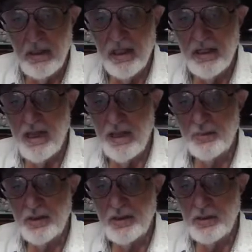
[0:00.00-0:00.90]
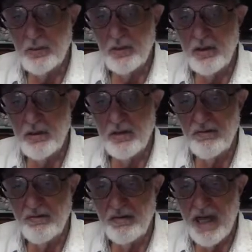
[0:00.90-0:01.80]
an applicant
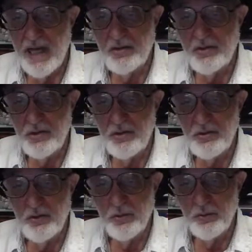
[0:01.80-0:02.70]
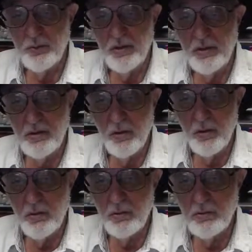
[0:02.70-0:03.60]
wearing flashy jewelry,
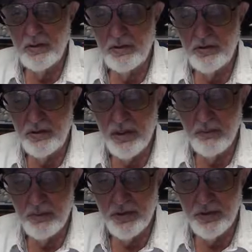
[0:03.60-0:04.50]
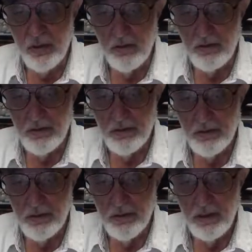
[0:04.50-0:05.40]
gold, and gemstones,
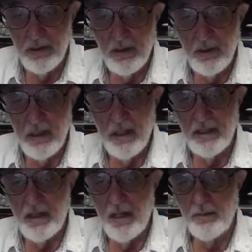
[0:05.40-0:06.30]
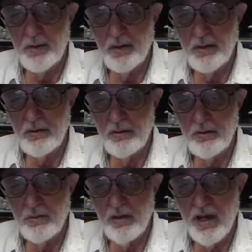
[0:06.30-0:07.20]
an applicant
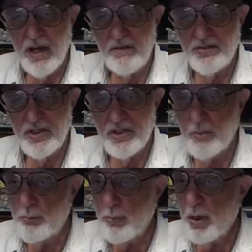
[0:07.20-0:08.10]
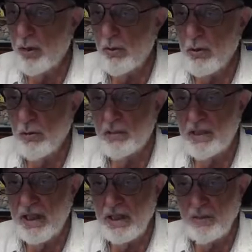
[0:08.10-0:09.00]
who arrives in a borrowed
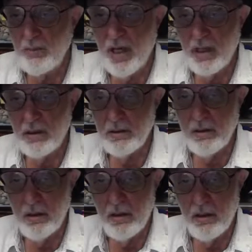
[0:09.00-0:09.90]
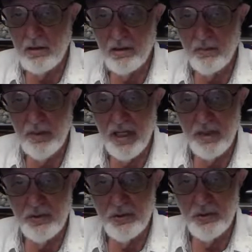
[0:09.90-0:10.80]
late-model car to buy
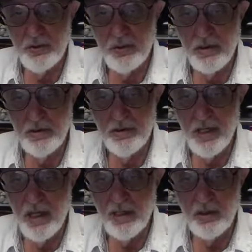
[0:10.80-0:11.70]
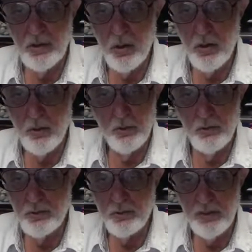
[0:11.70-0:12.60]
insurance on an
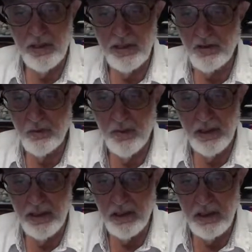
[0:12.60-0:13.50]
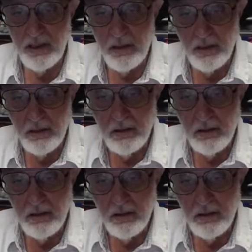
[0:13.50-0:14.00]
owned 2020 Lincoln.